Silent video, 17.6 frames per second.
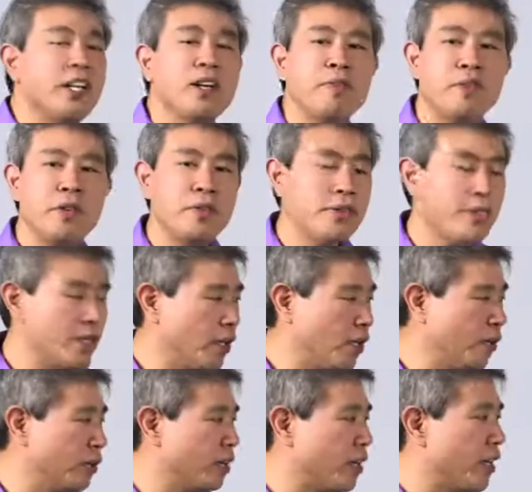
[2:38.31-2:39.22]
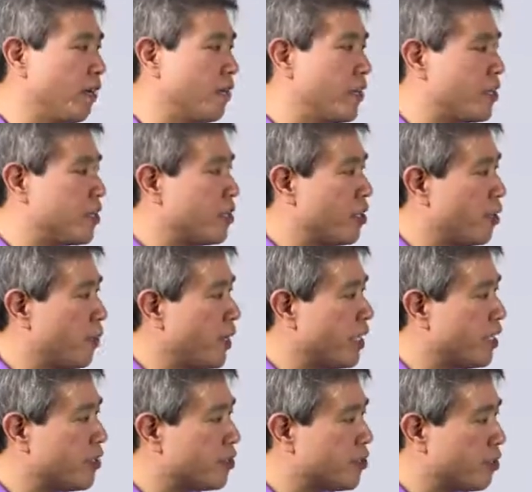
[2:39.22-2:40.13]
If you don't, if it's showing
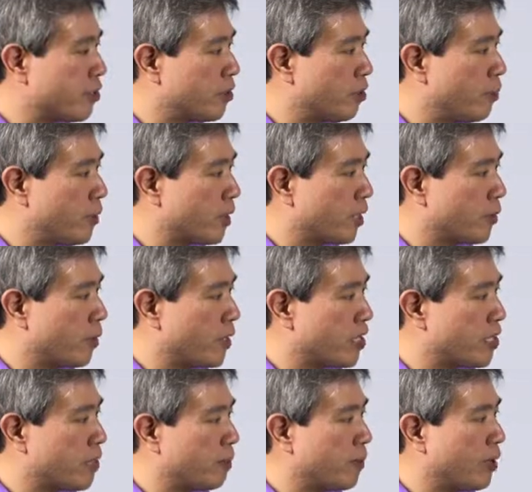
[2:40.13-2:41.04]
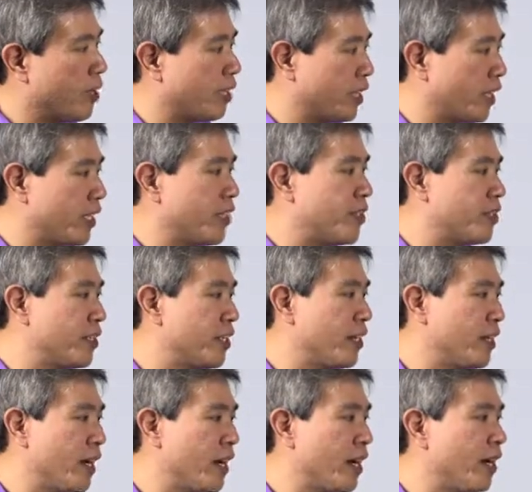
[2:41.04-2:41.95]
the circle with the question mark like you see
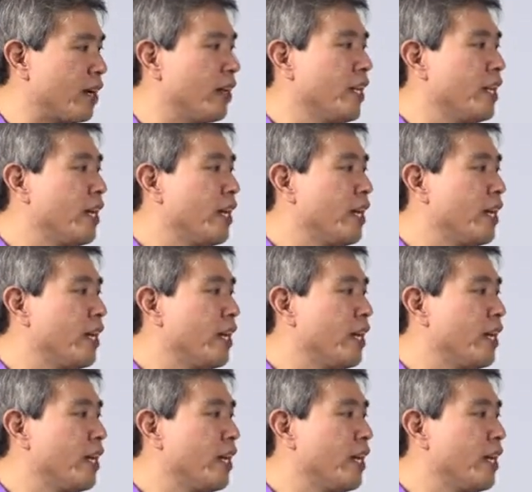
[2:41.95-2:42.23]
there,